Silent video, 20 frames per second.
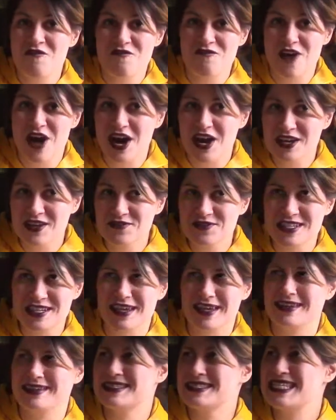5
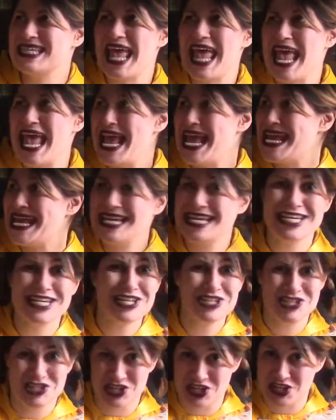takes
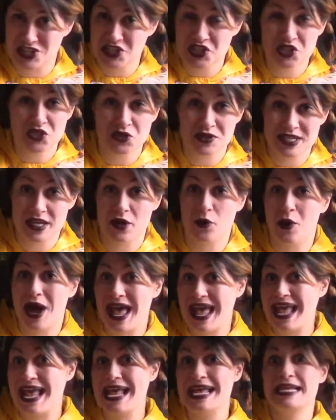ages to tell
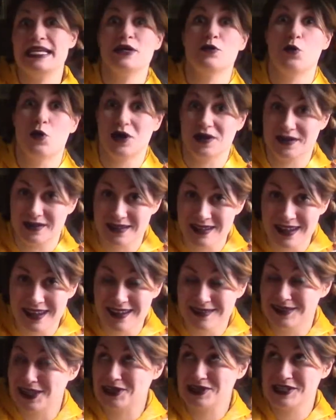anyone
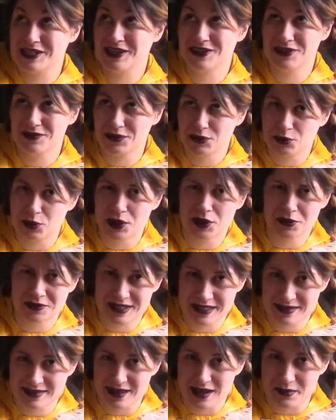that the end of the
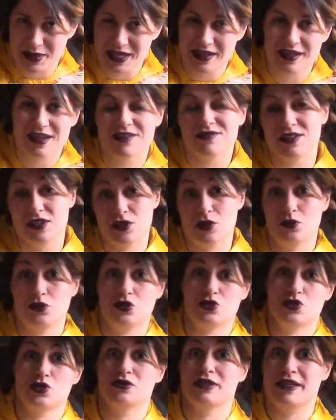world is coming, even though
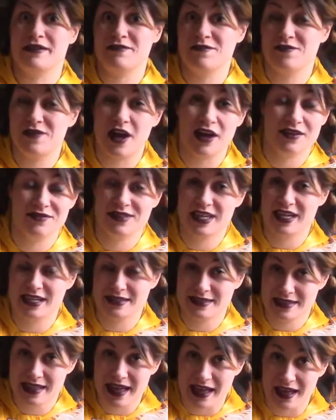there's only 5
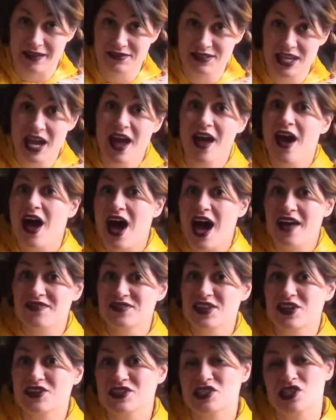days left.
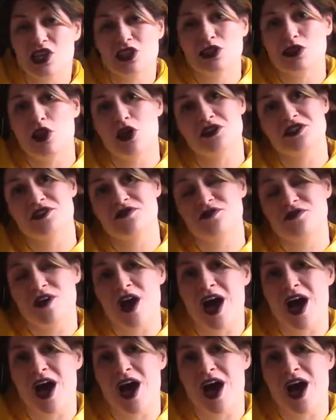And there's a lot of